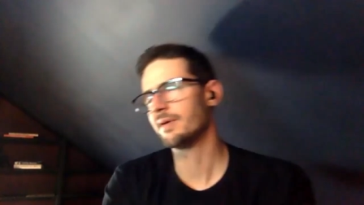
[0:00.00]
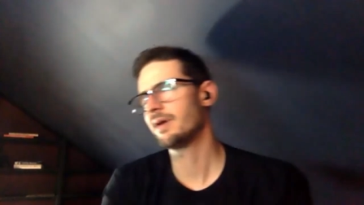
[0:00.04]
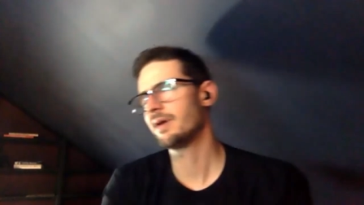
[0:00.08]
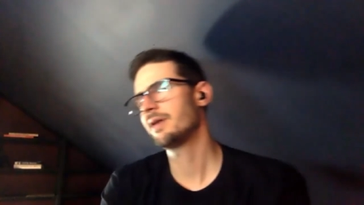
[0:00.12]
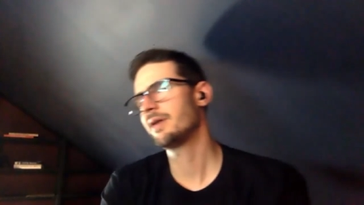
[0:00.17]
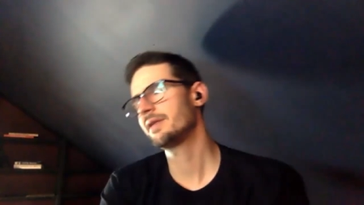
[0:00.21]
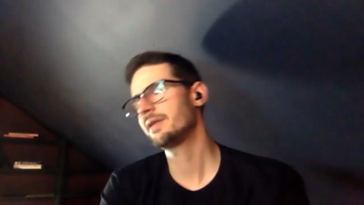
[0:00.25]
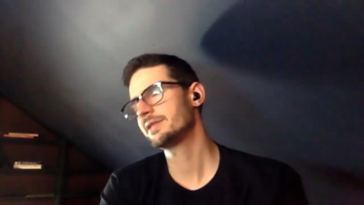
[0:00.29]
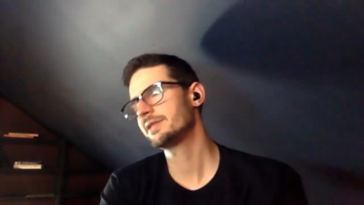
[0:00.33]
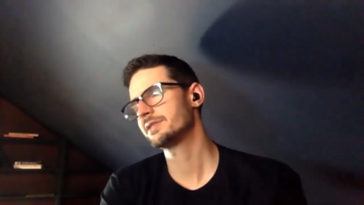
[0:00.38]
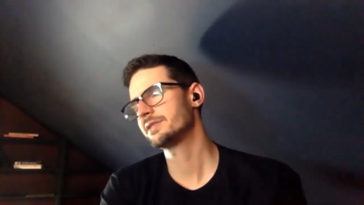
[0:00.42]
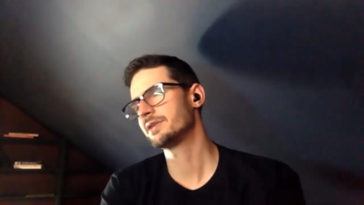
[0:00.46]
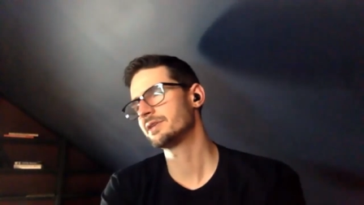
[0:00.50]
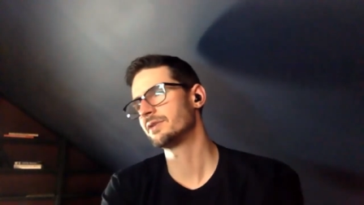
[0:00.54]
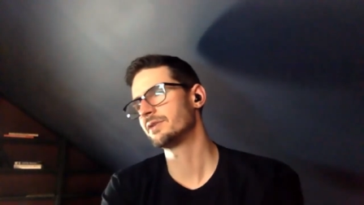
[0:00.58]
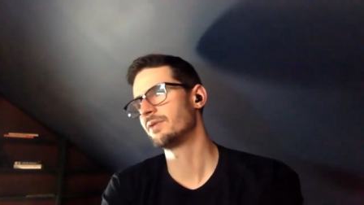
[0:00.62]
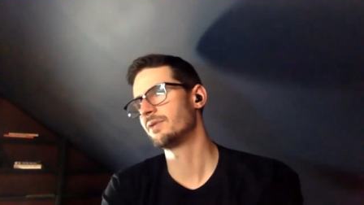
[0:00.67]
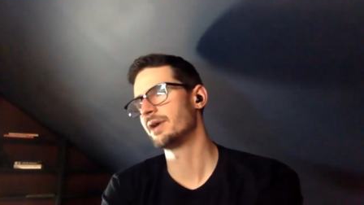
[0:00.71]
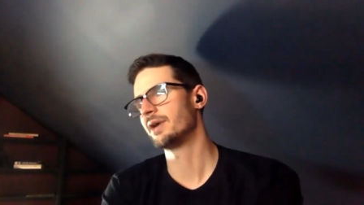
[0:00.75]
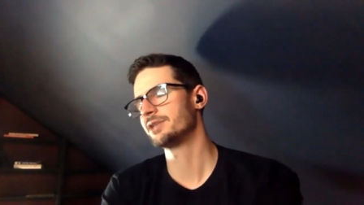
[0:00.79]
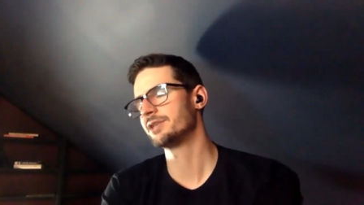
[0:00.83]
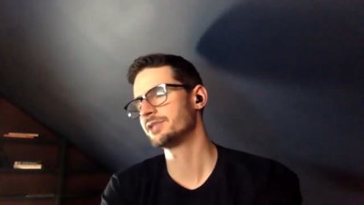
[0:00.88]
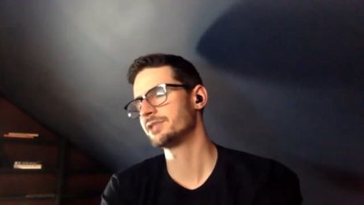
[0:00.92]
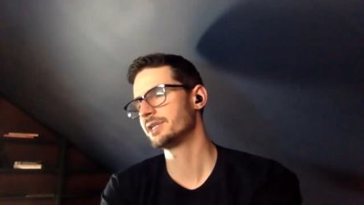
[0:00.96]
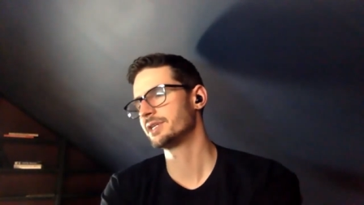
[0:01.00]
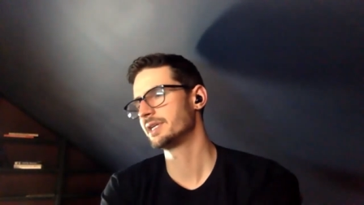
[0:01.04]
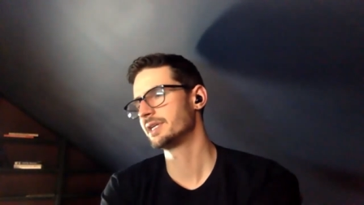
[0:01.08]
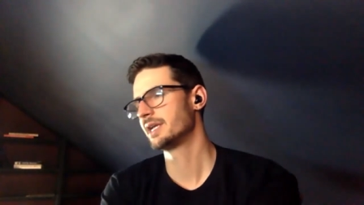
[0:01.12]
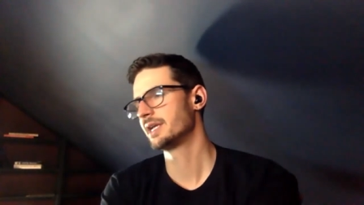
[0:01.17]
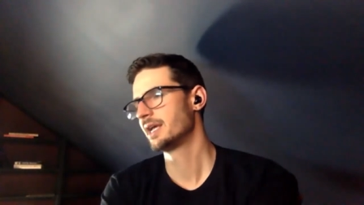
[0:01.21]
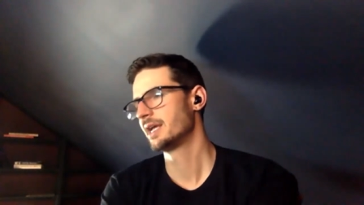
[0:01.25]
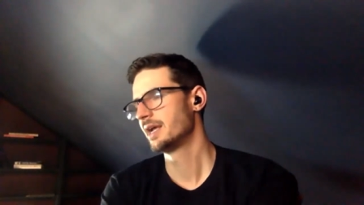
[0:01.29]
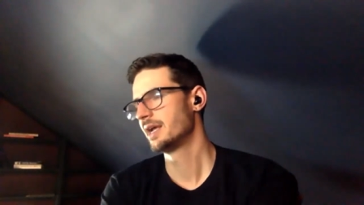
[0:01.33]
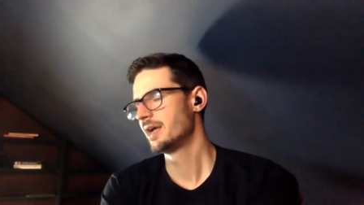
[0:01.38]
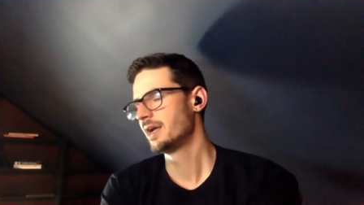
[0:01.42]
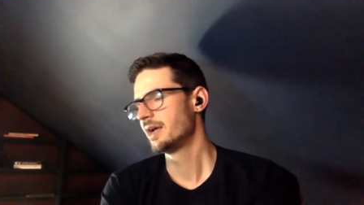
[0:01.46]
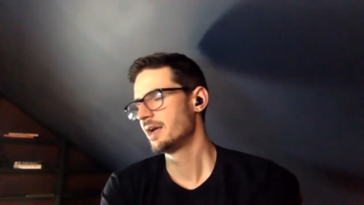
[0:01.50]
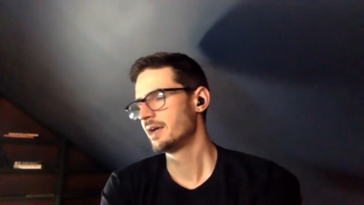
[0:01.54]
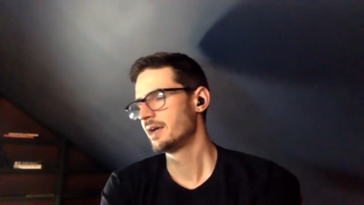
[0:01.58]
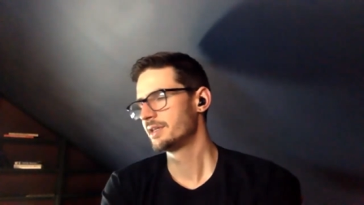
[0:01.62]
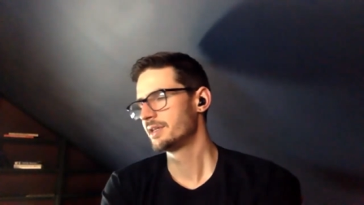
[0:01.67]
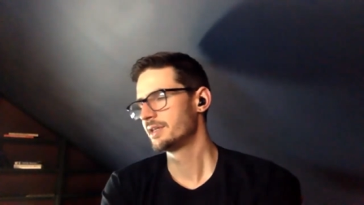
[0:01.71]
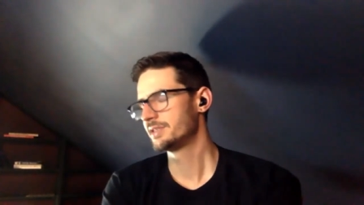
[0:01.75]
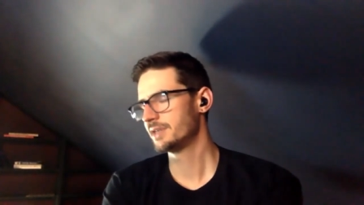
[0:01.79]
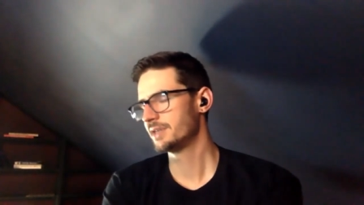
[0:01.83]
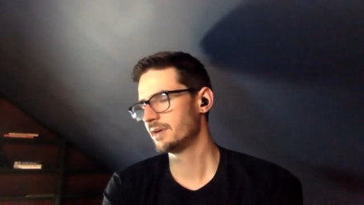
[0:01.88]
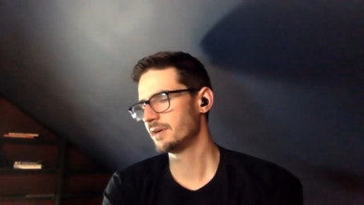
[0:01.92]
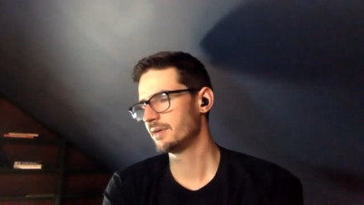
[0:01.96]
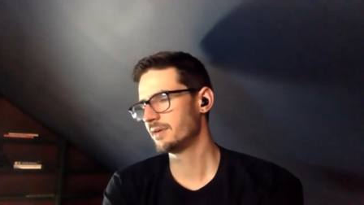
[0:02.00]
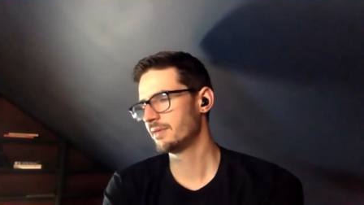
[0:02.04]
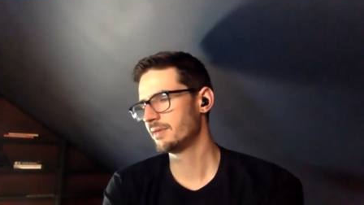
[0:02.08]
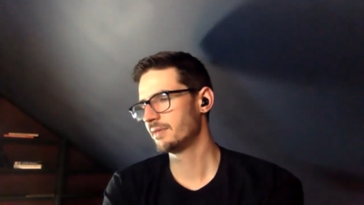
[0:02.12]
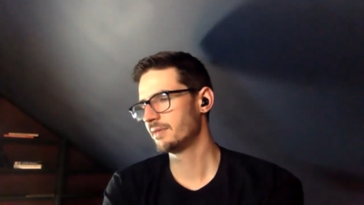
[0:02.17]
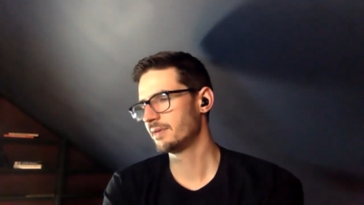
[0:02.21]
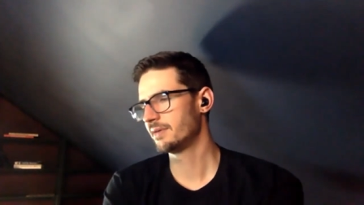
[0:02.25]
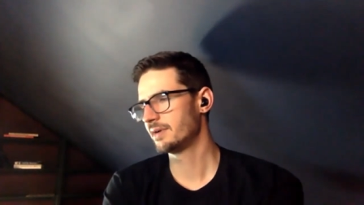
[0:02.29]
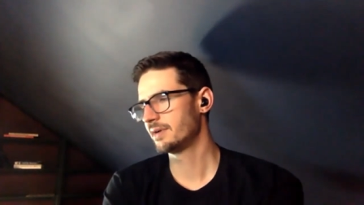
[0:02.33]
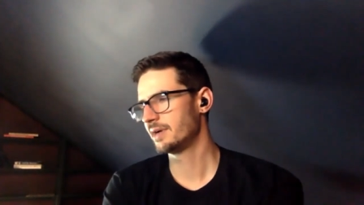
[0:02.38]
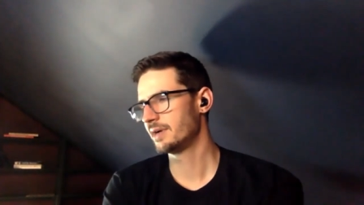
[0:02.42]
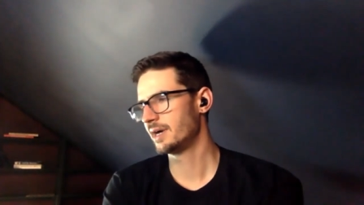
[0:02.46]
well, that's a good question. So